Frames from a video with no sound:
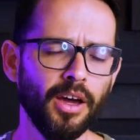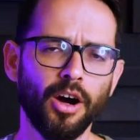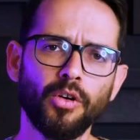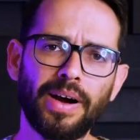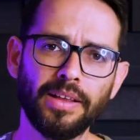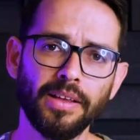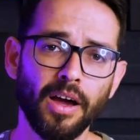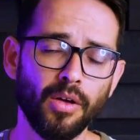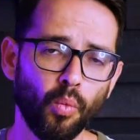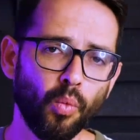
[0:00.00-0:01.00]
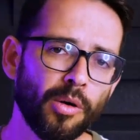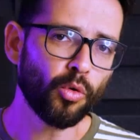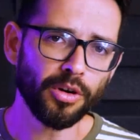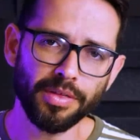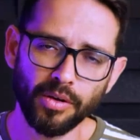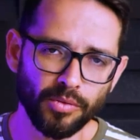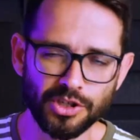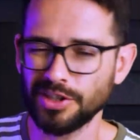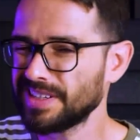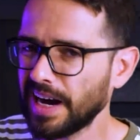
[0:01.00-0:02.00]
All right, one thing which
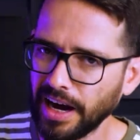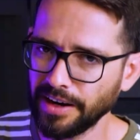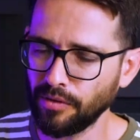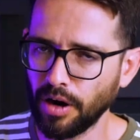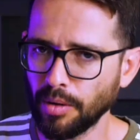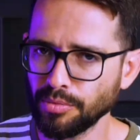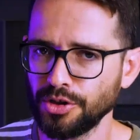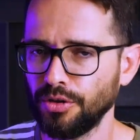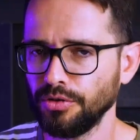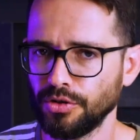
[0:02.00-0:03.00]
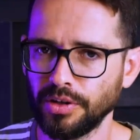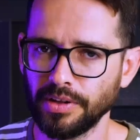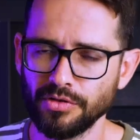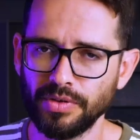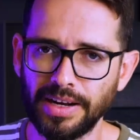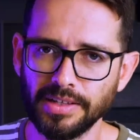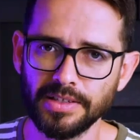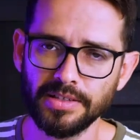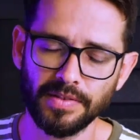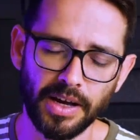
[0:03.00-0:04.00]
is kind of optional during the strategy
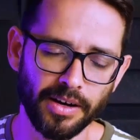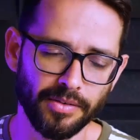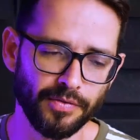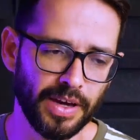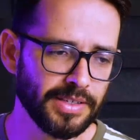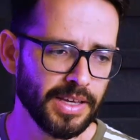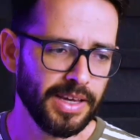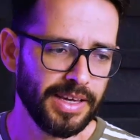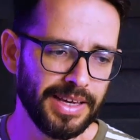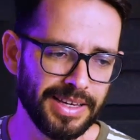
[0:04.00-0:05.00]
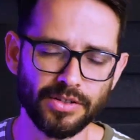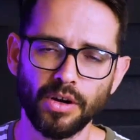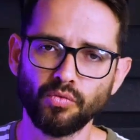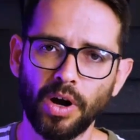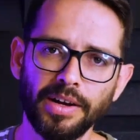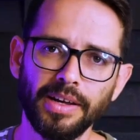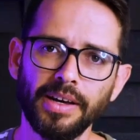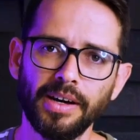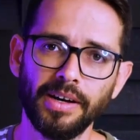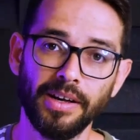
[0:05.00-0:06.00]
phase is
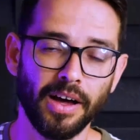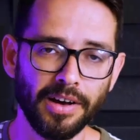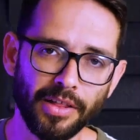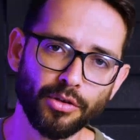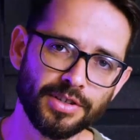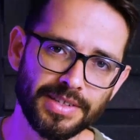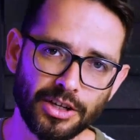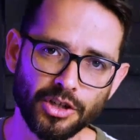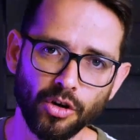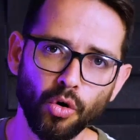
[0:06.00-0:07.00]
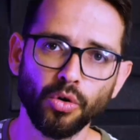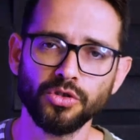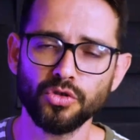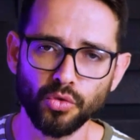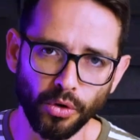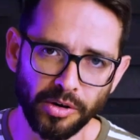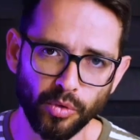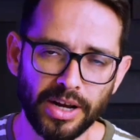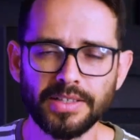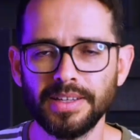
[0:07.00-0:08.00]
running another session called Story
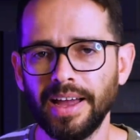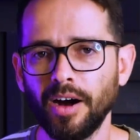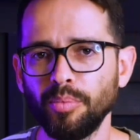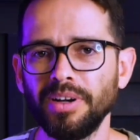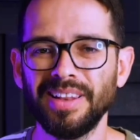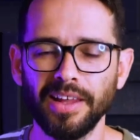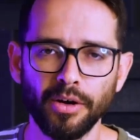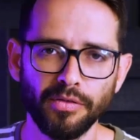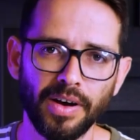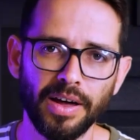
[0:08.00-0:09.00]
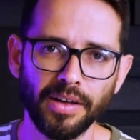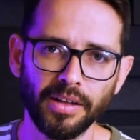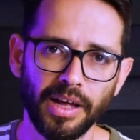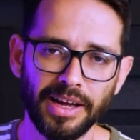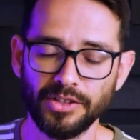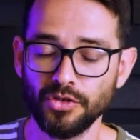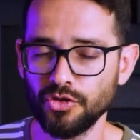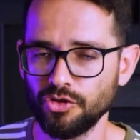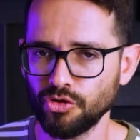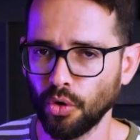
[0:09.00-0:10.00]
Brands to help clarify the client's
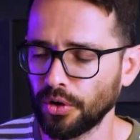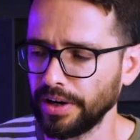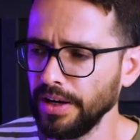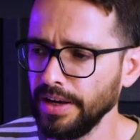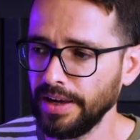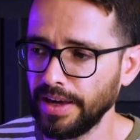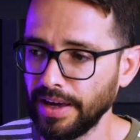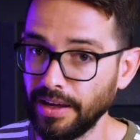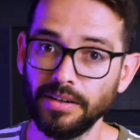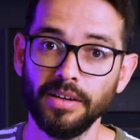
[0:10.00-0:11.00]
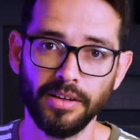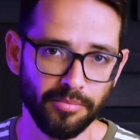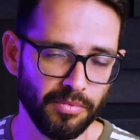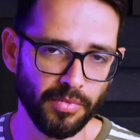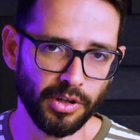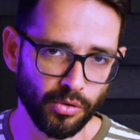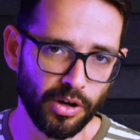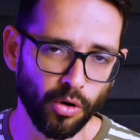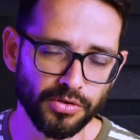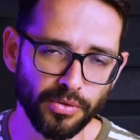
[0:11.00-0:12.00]
story. And you can
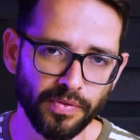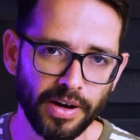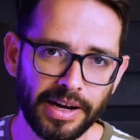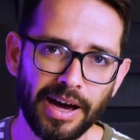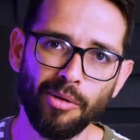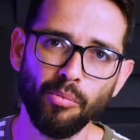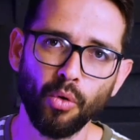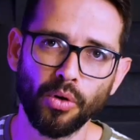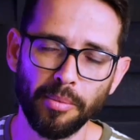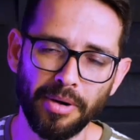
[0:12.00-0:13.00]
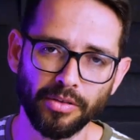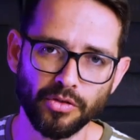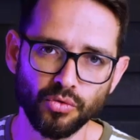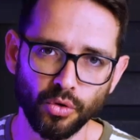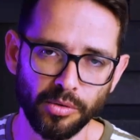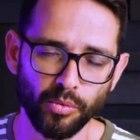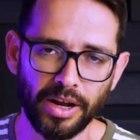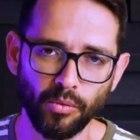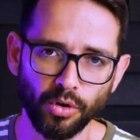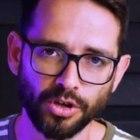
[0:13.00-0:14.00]
also find out more about the Story
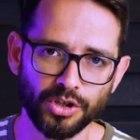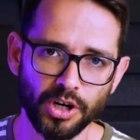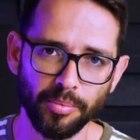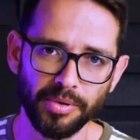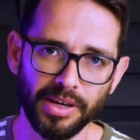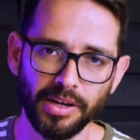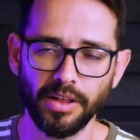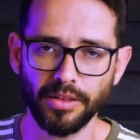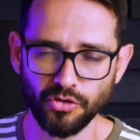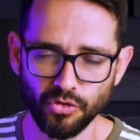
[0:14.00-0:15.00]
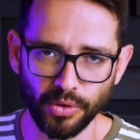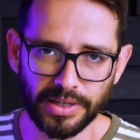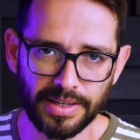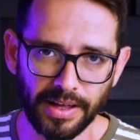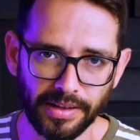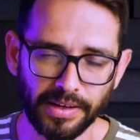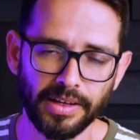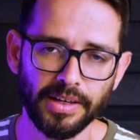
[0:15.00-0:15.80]
Brand workshop in the storytelling